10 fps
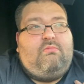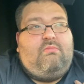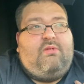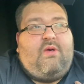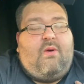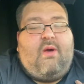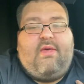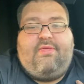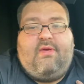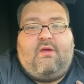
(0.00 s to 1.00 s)
though
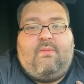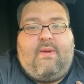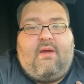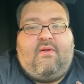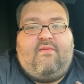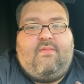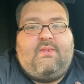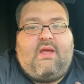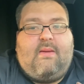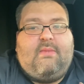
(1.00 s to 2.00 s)
I think about it from
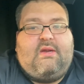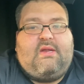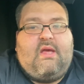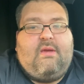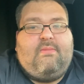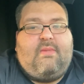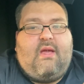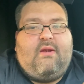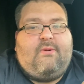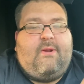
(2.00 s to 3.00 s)
time to time.
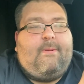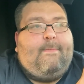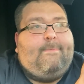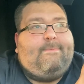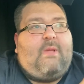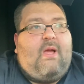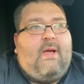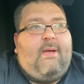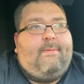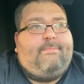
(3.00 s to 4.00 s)
I don't know.
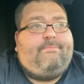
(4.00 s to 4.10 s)
Um,